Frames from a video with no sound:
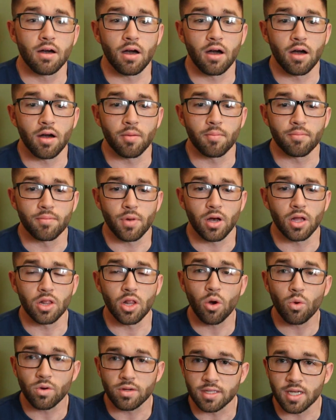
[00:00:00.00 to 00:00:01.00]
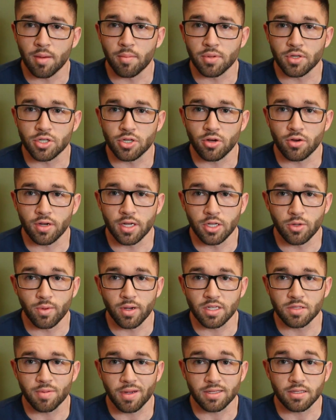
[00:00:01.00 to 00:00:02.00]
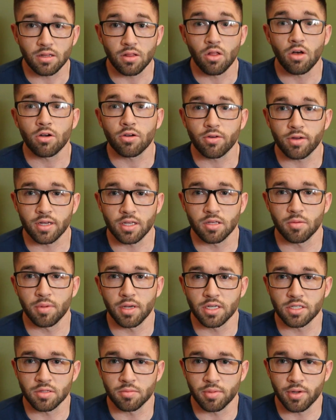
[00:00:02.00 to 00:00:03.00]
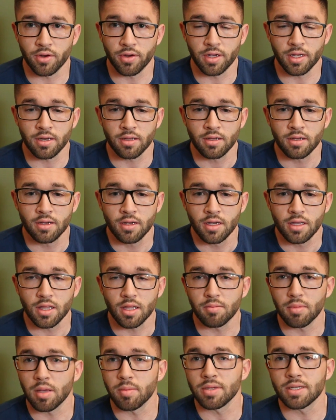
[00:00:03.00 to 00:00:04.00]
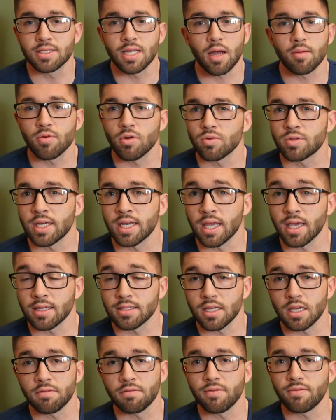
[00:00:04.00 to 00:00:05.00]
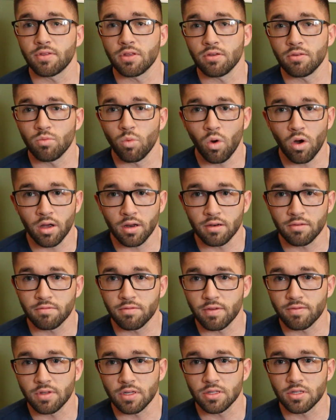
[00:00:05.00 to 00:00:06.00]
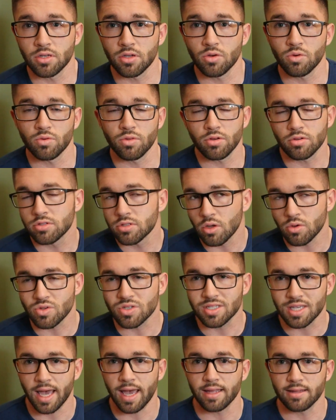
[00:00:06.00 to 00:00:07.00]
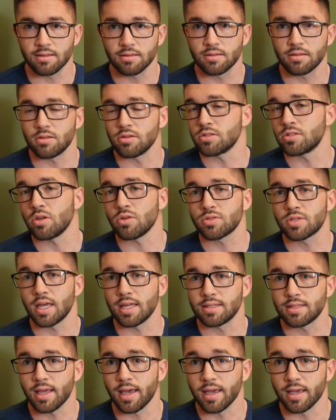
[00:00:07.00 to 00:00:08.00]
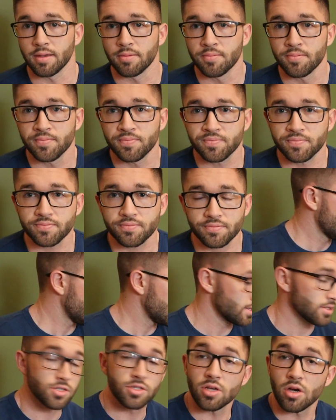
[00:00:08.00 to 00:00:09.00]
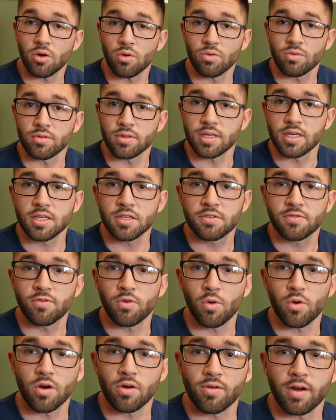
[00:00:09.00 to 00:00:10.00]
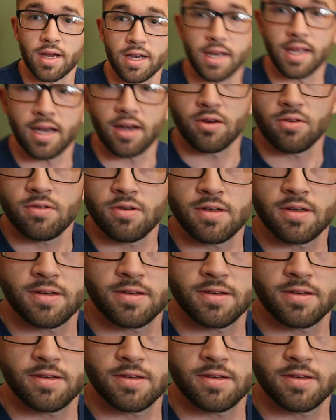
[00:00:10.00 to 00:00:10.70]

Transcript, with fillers: um, a lower temperature and you expect a longer incubation period, then maybe stop rotating at day 51, 52. There's no set, there's no set day. And so these four right now